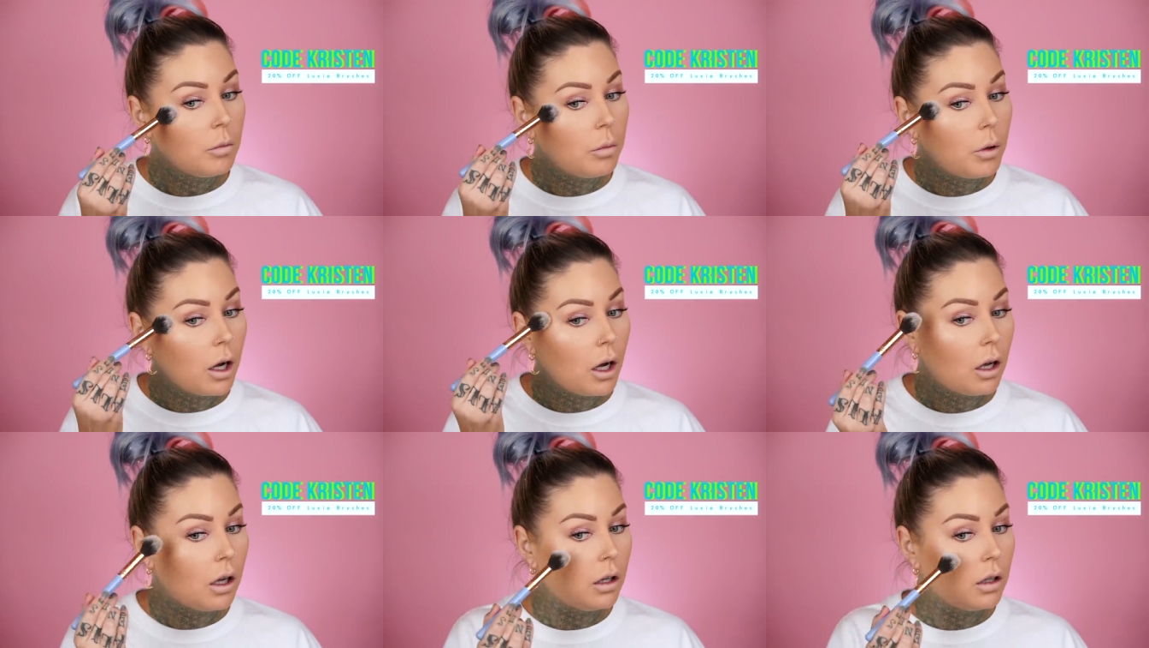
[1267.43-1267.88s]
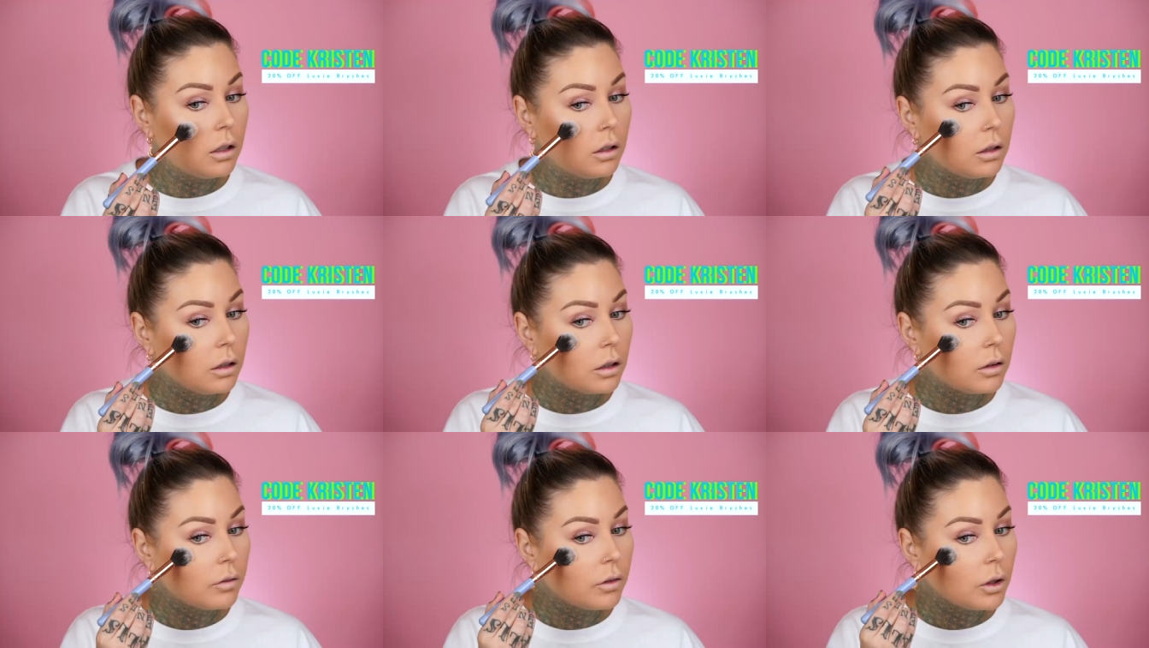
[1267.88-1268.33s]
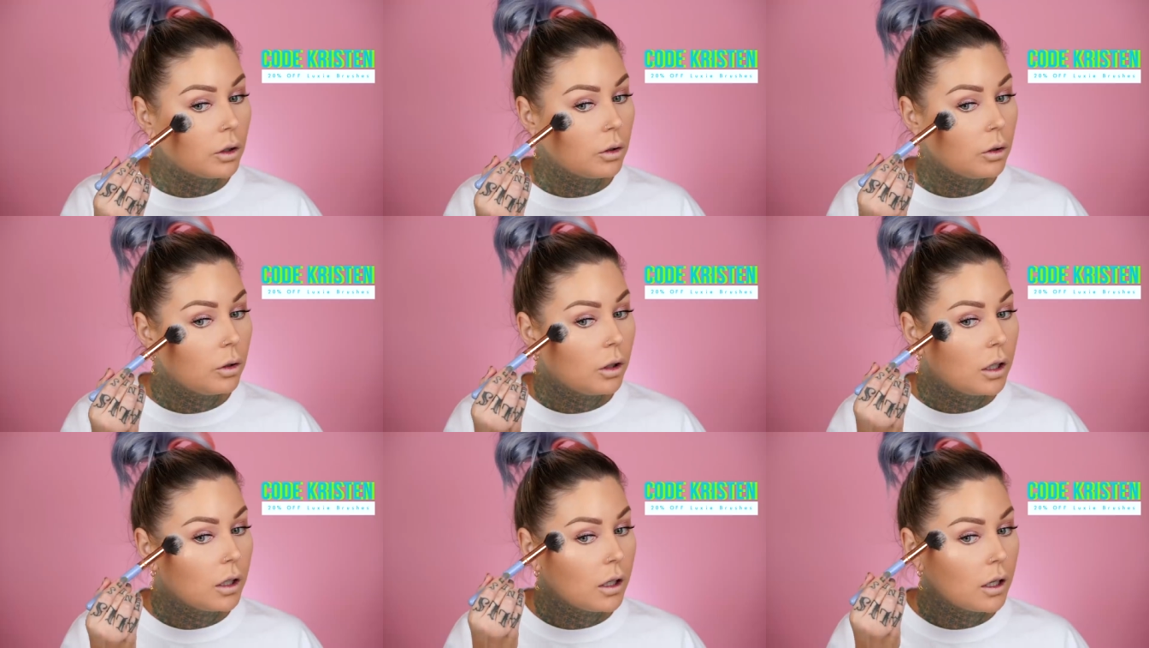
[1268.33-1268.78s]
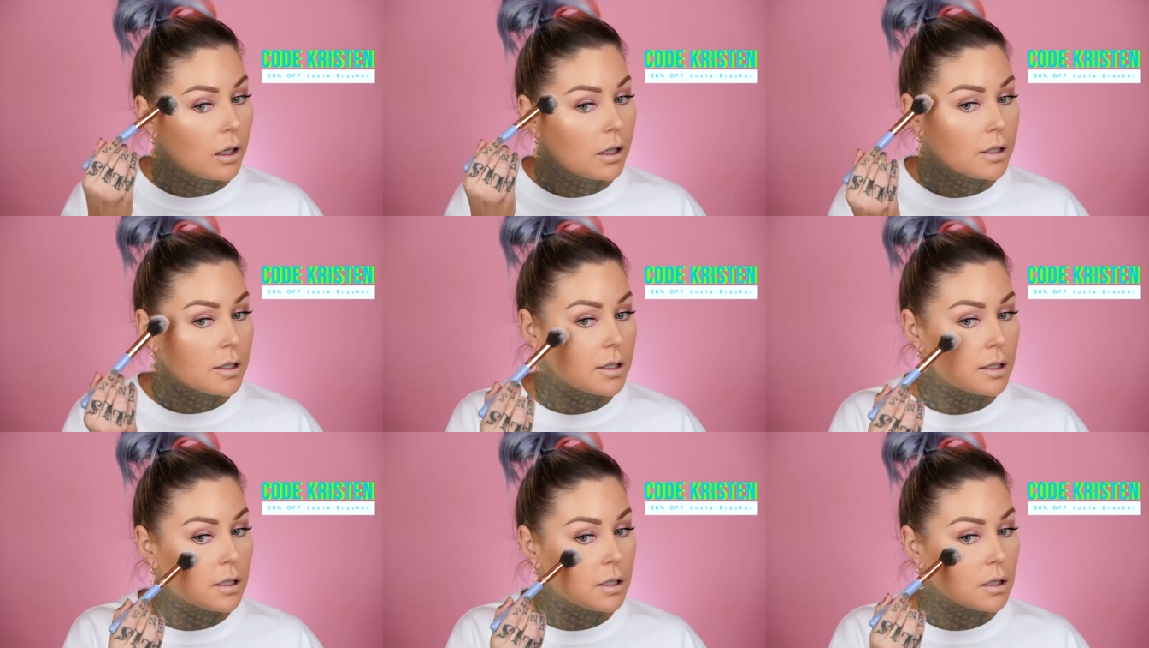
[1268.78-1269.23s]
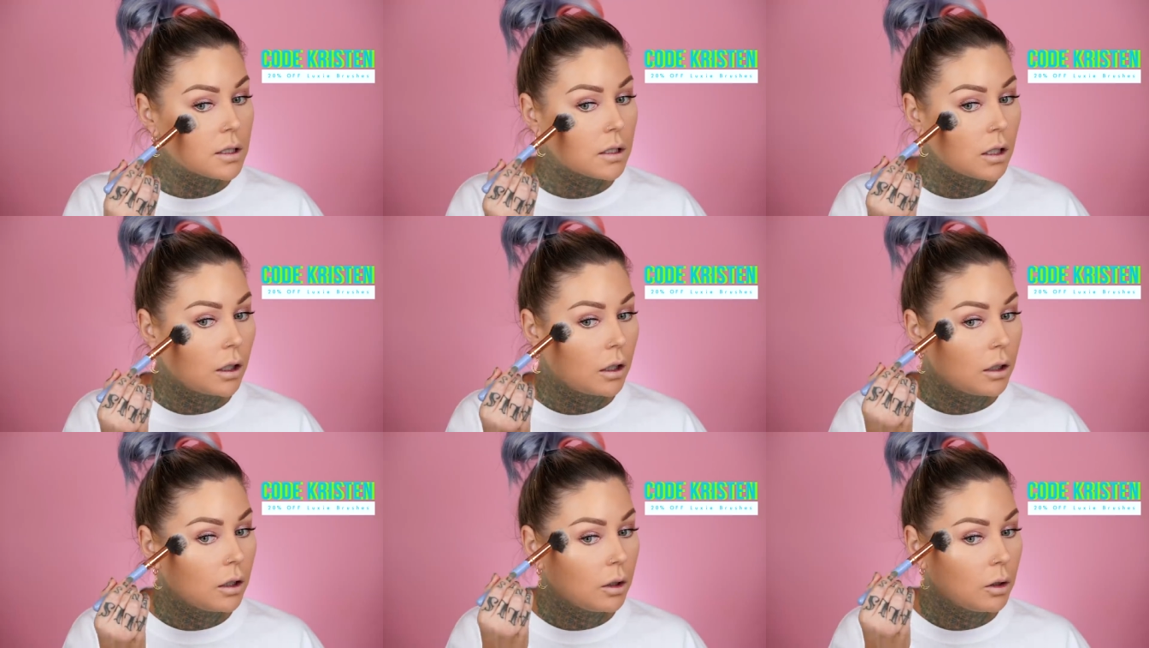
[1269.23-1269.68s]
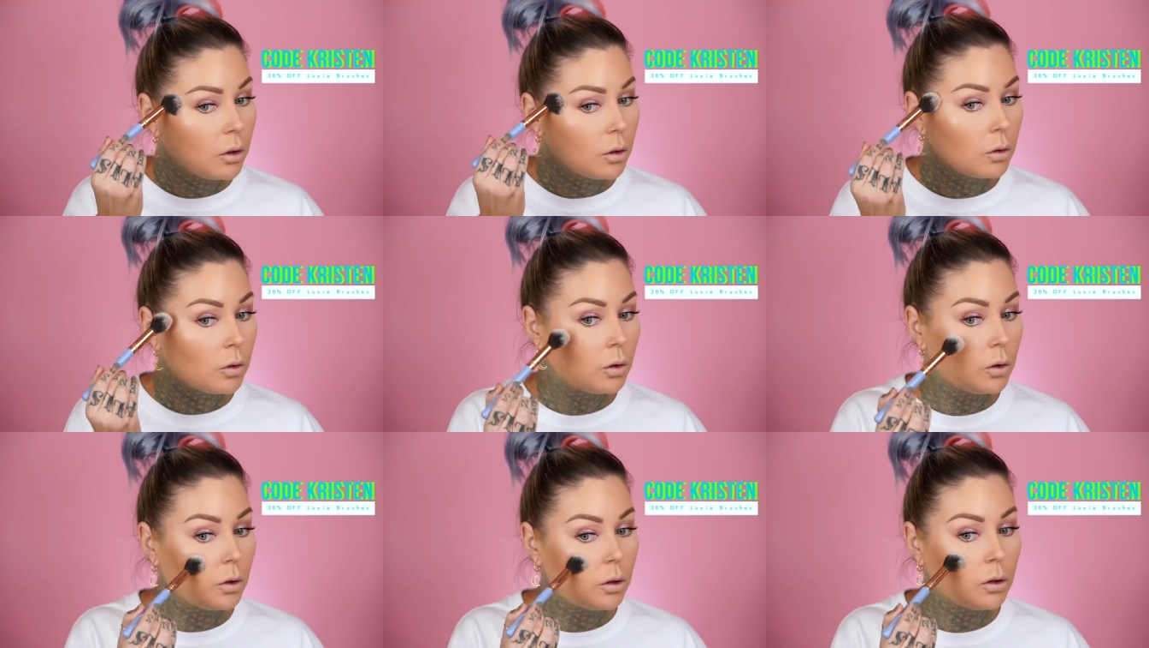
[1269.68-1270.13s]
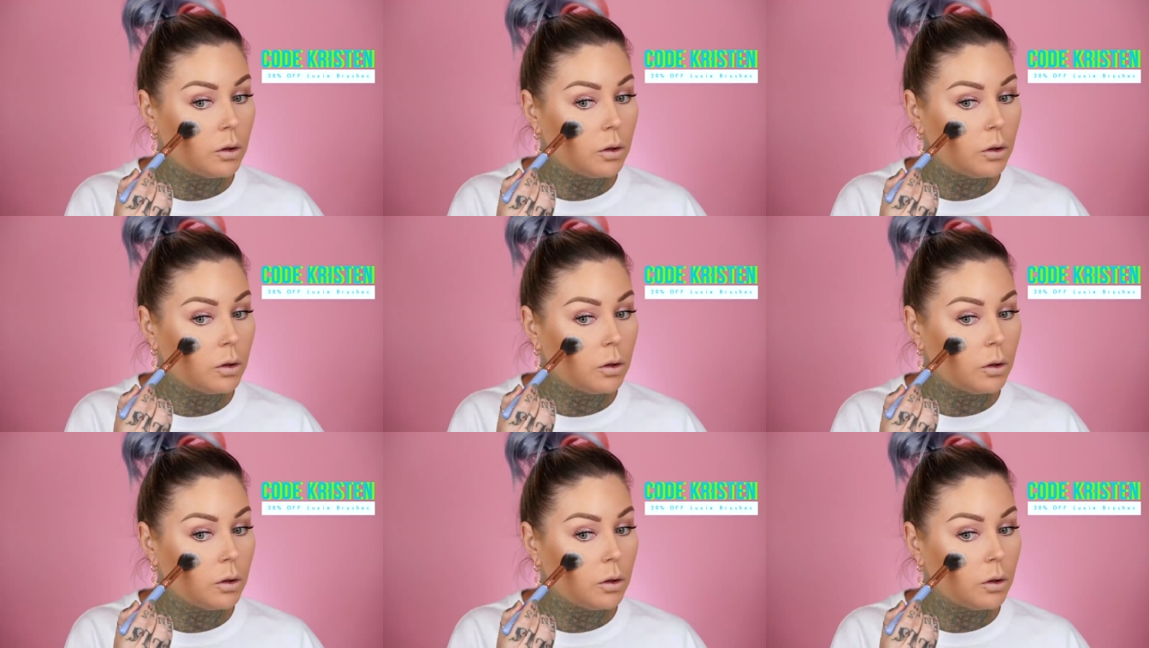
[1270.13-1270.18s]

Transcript: but it'll give you a nice discount.